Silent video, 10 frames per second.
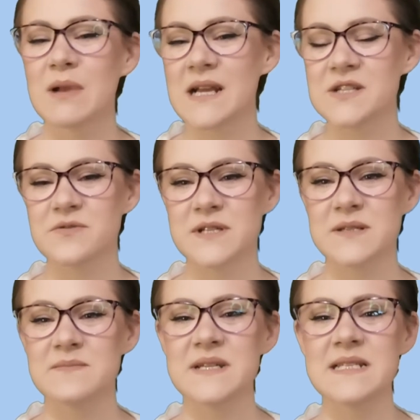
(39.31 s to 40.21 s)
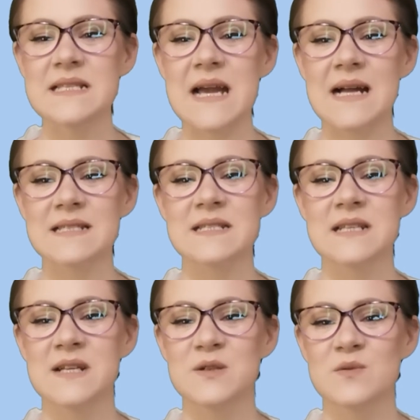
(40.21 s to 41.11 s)
Plagiarism is the
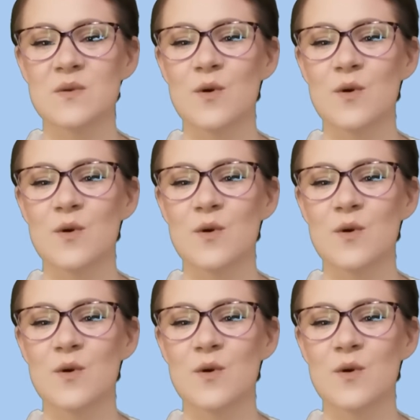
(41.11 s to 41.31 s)
accidental